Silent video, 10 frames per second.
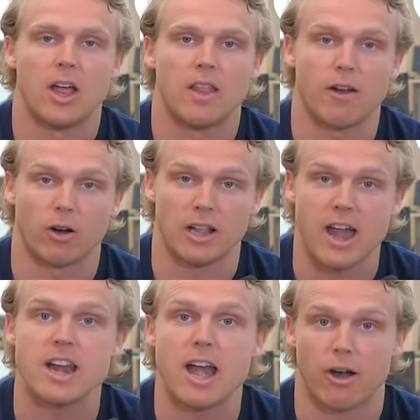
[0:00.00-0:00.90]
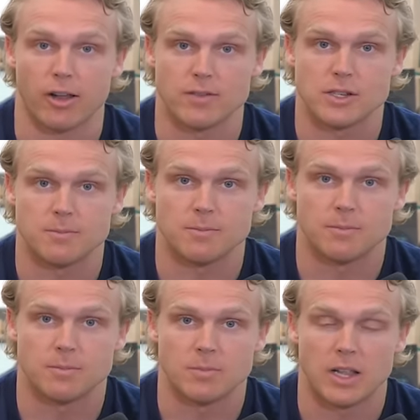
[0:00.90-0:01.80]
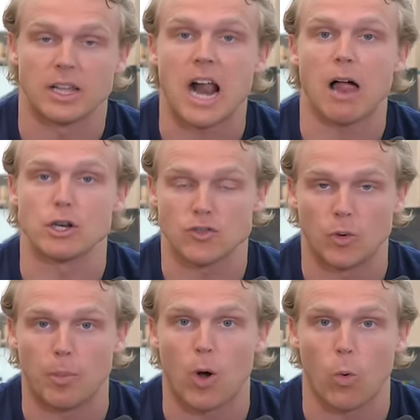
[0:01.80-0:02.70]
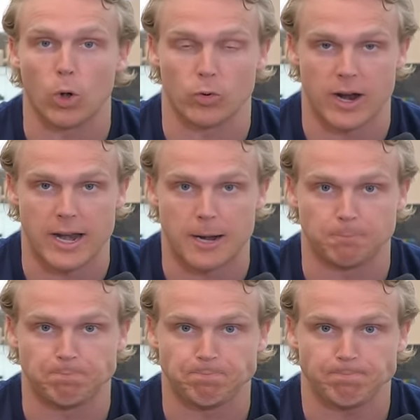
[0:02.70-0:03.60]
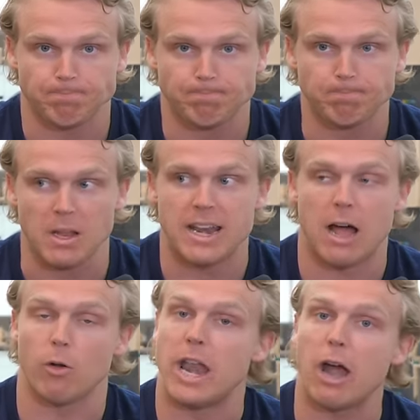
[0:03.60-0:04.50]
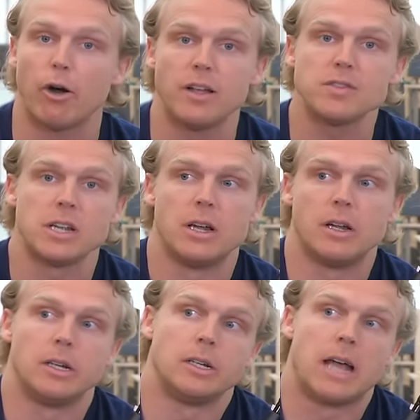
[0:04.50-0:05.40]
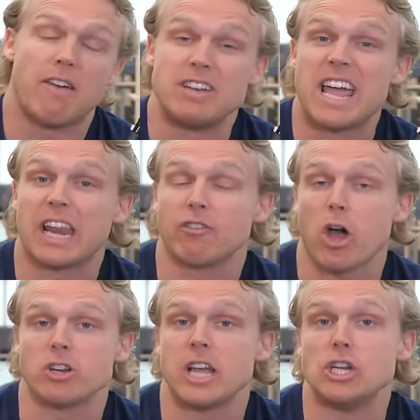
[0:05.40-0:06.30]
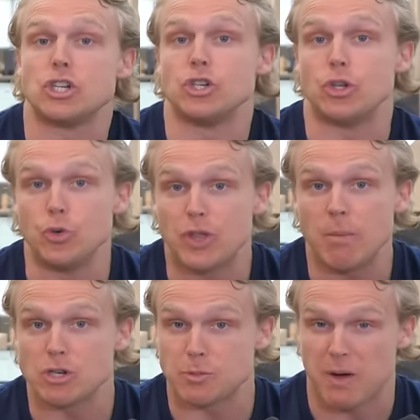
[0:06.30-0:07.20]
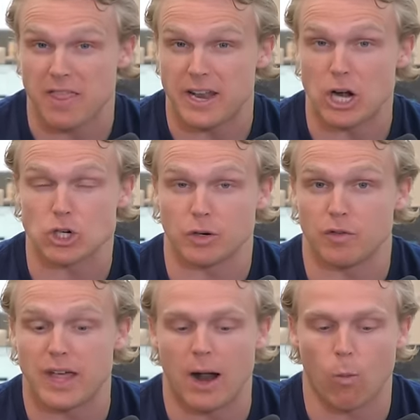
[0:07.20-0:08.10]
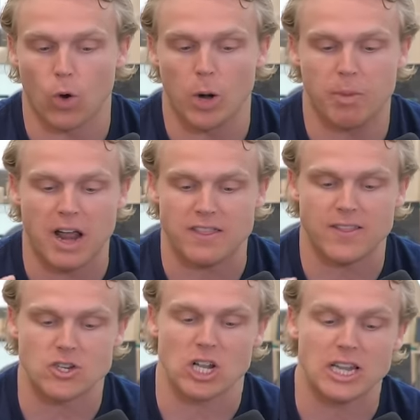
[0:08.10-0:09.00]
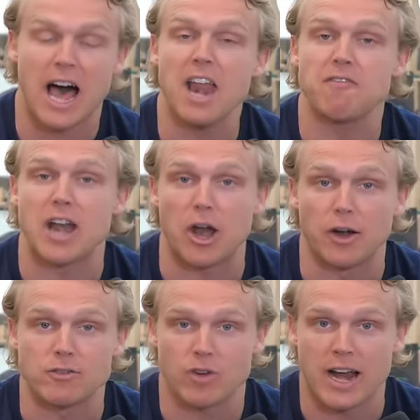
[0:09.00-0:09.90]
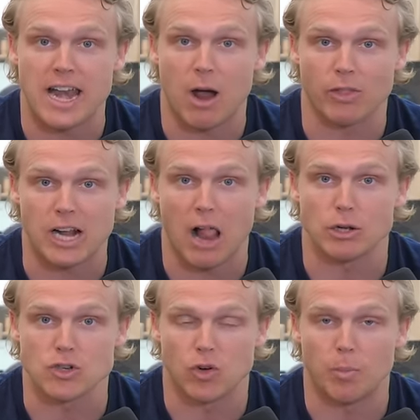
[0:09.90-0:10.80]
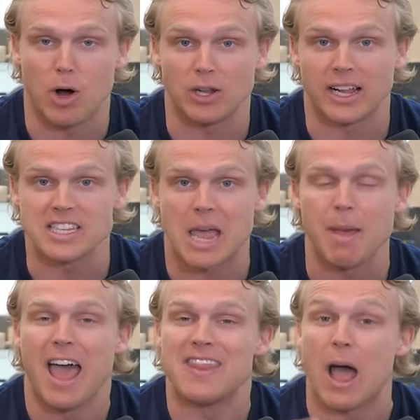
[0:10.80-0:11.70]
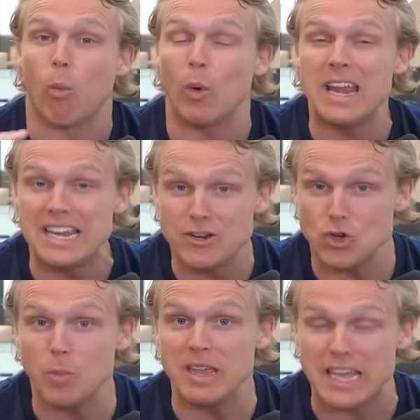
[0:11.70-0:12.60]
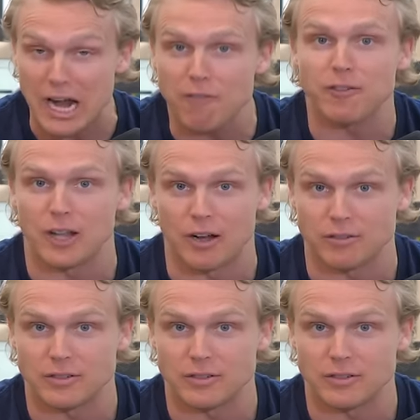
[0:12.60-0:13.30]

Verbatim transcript: there are a lot of narratives in the college football world right now. Now, narratives have a negative connotation to them just by the nature of that word, but I think there's a lot of narratives right now in the college football landscape that we need to be careful of.